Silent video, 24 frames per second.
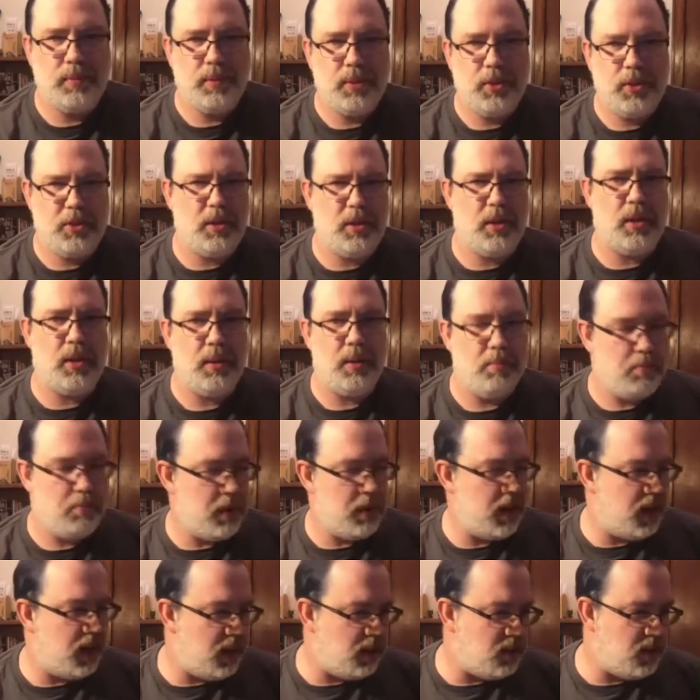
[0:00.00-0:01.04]
Sure,
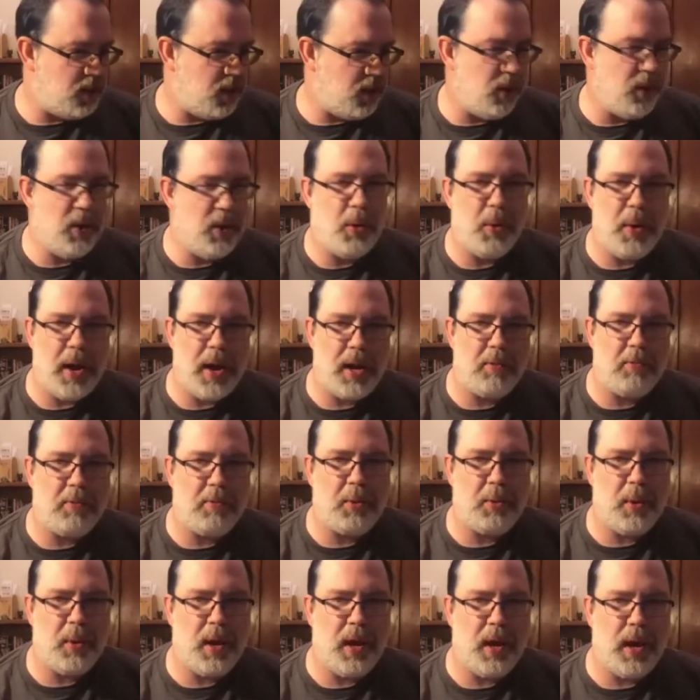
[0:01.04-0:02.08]
but don't go out of
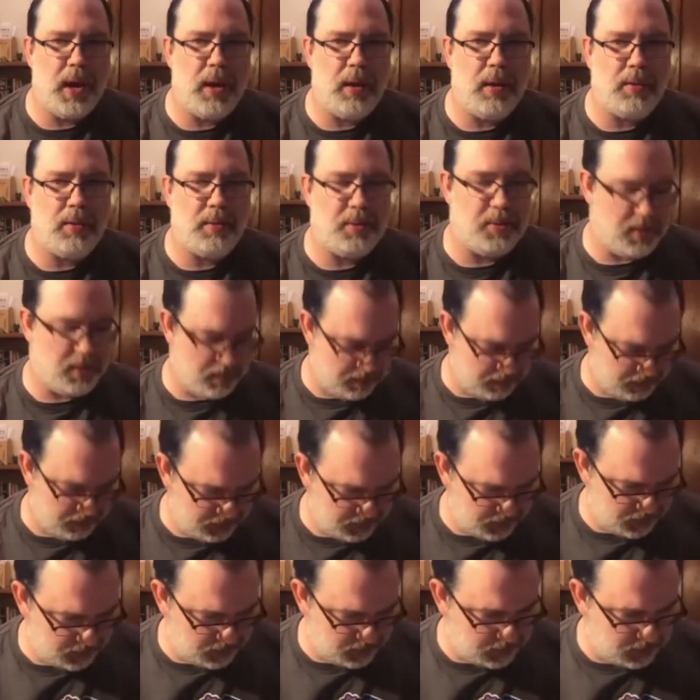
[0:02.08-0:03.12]
your way
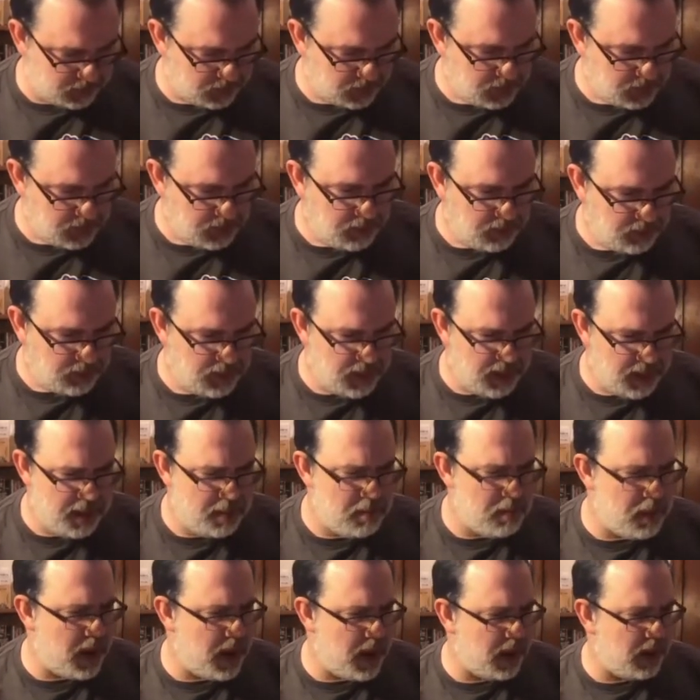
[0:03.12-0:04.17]
and
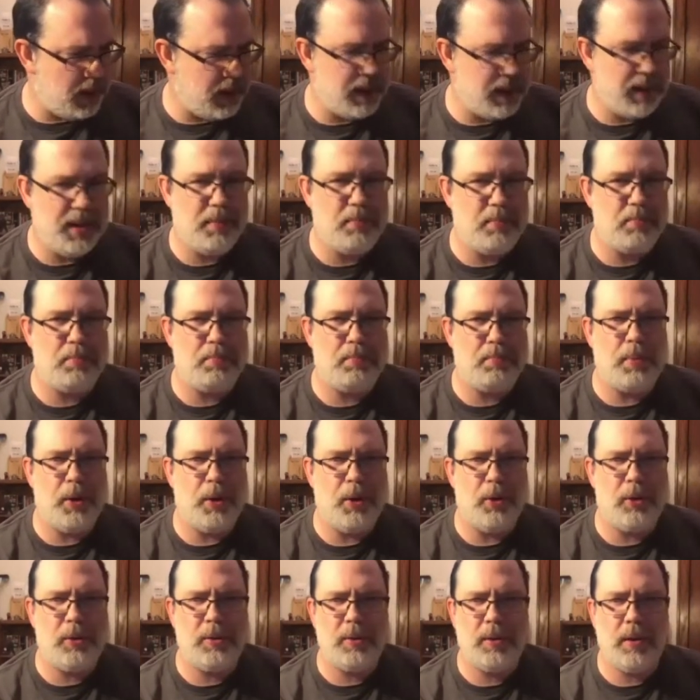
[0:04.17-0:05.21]
buy like in
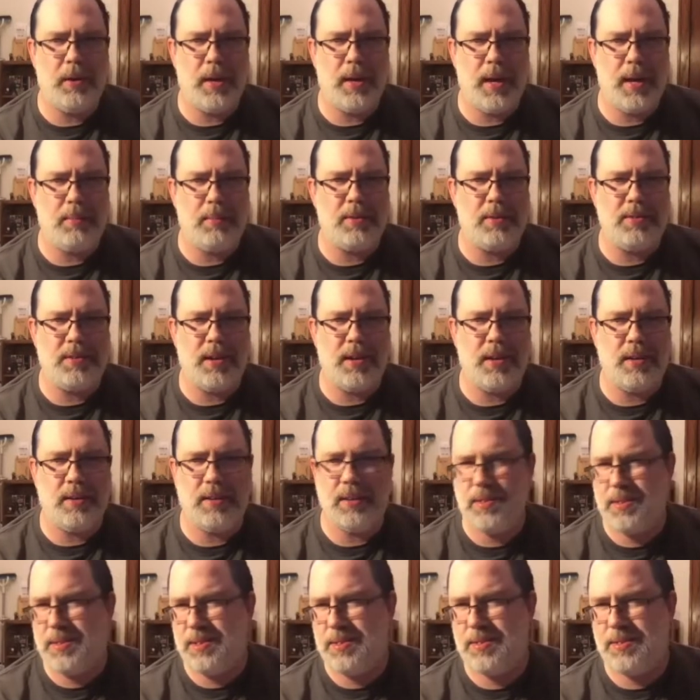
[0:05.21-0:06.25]
bulk on Amazon.
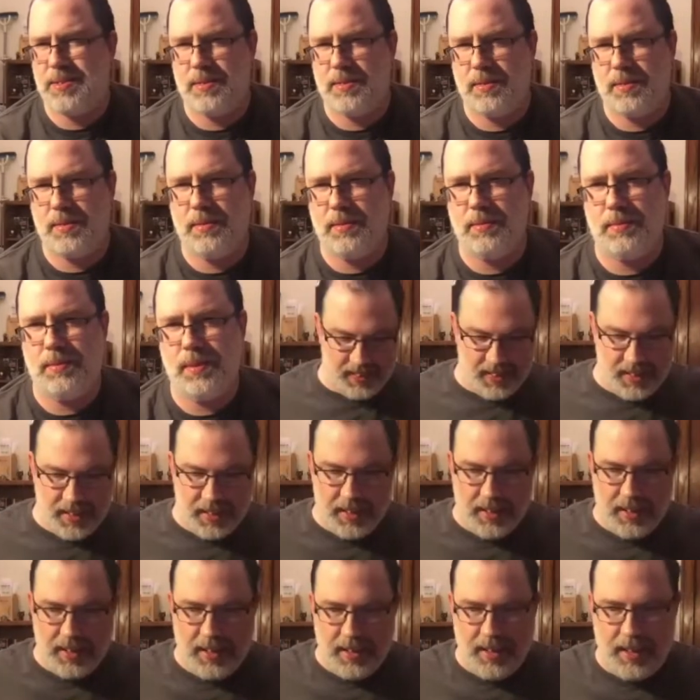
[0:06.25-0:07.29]
It's
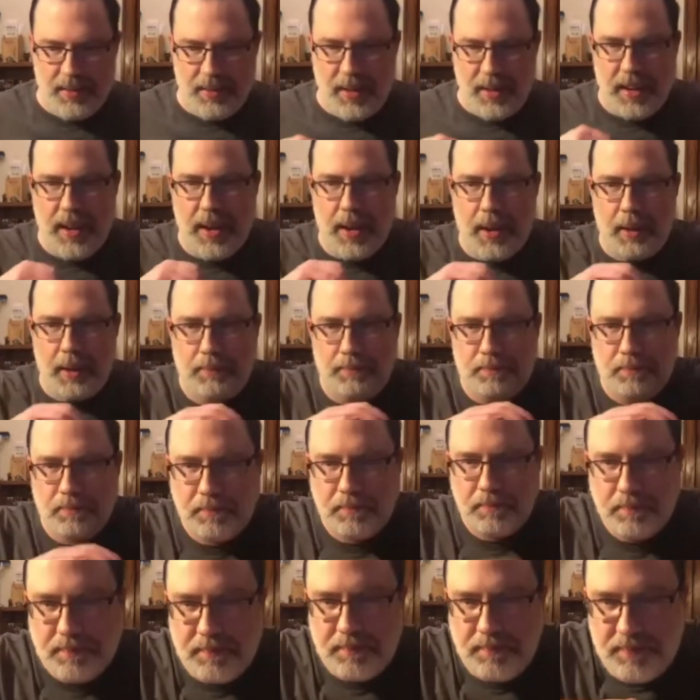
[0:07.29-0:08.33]
anyway. Yeah.
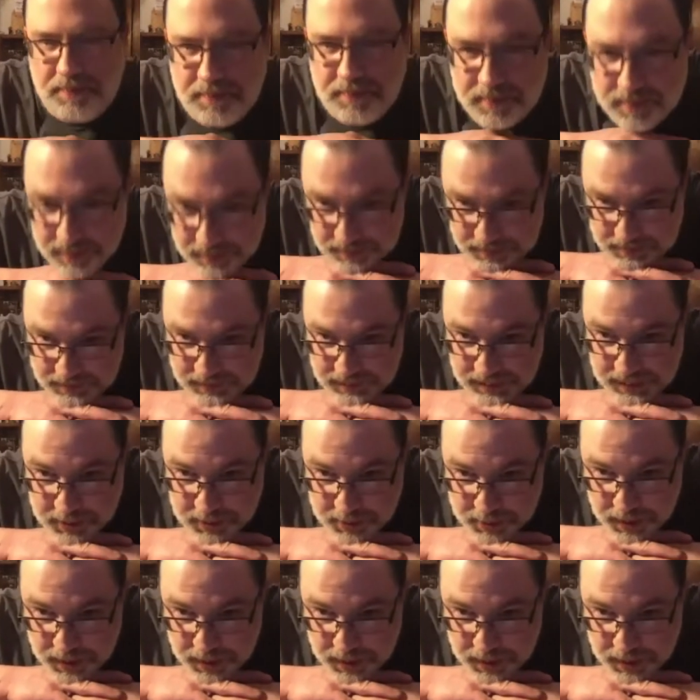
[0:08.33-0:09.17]
Thanks for